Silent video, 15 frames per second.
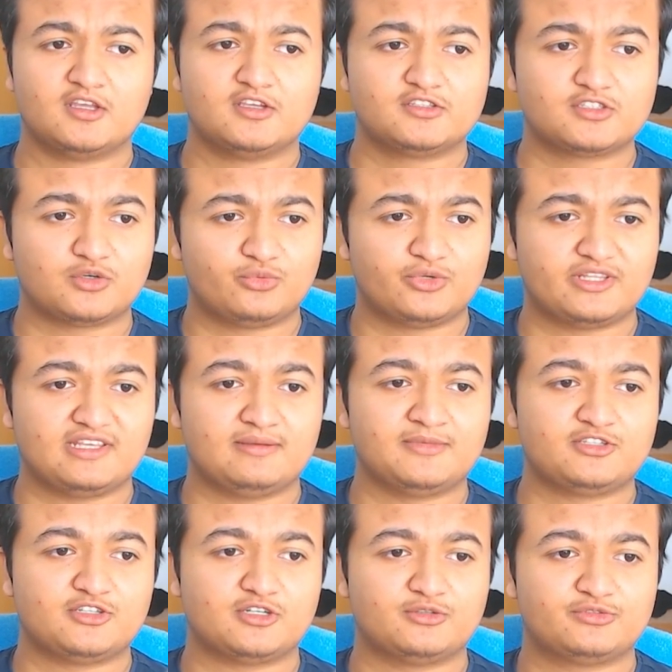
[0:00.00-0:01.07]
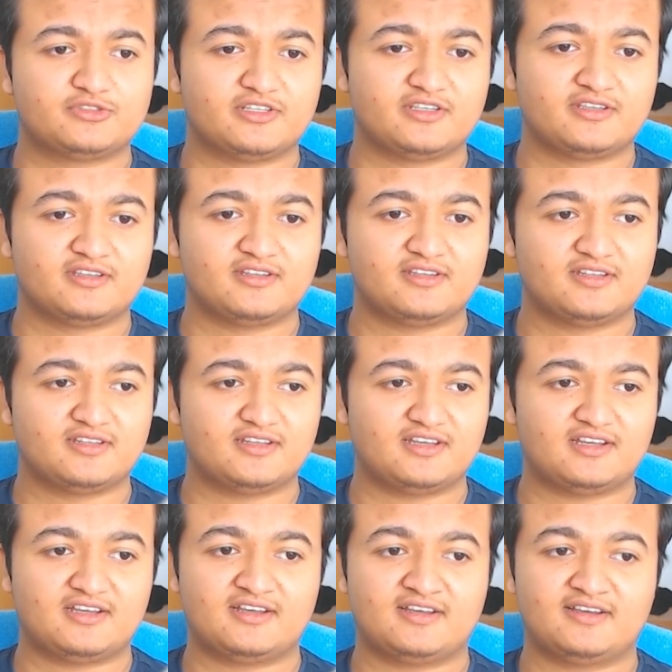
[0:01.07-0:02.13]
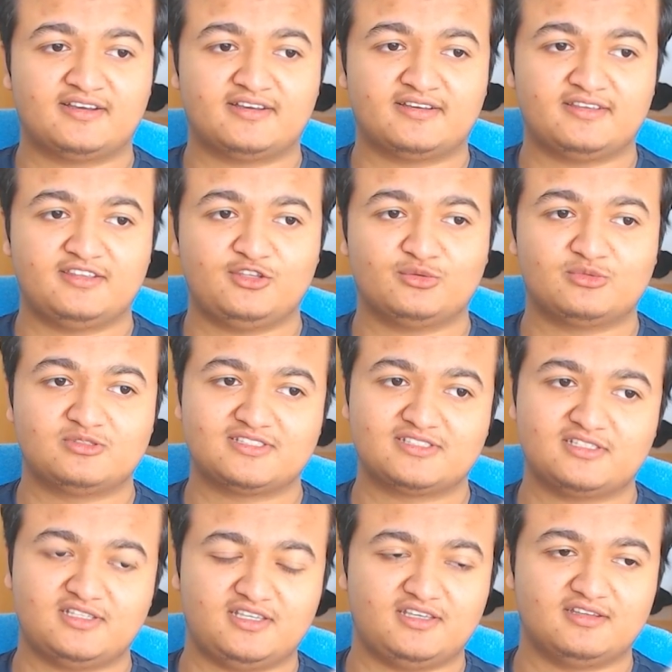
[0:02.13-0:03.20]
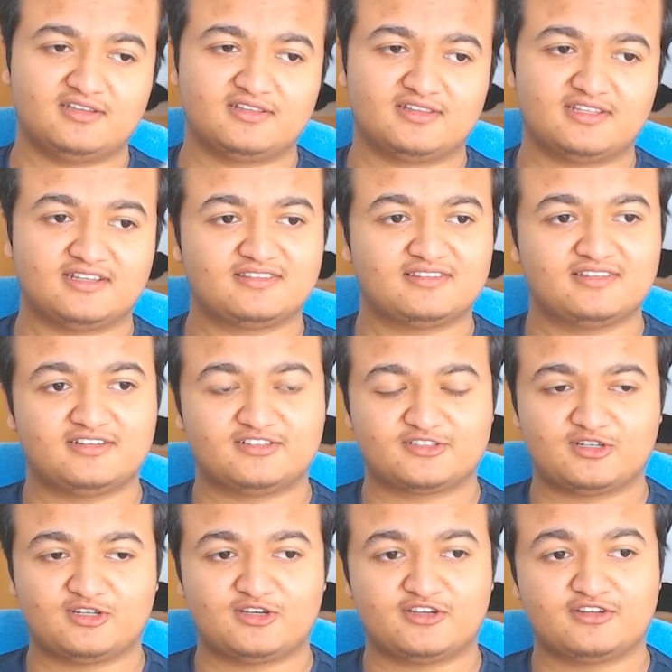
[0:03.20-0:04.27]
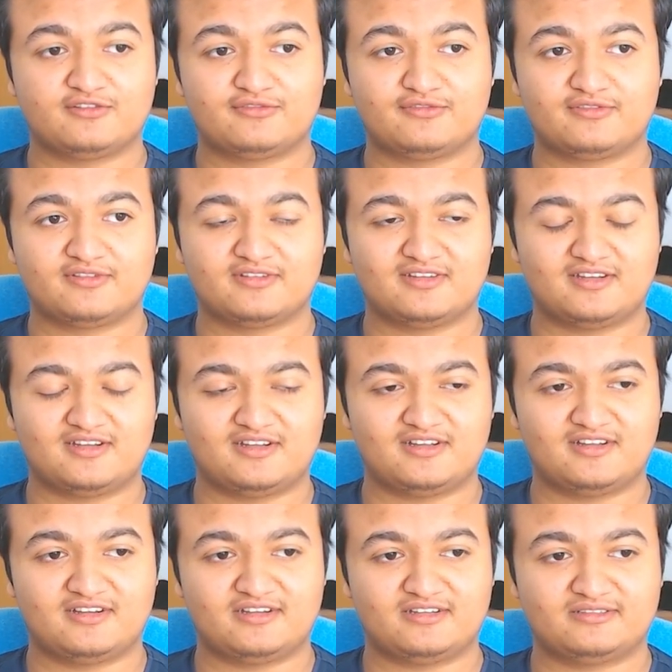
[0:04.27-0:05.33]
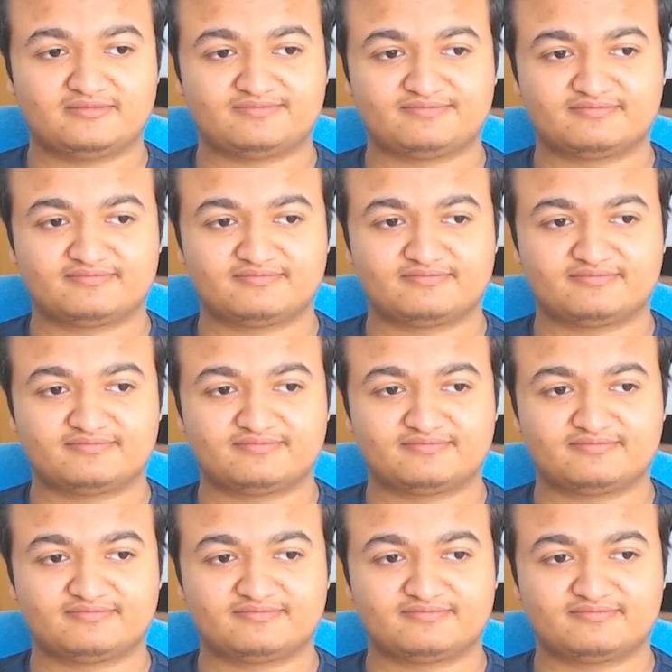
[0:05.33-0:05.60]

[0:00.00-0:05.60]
So with image hosting, you will see that there's a lot of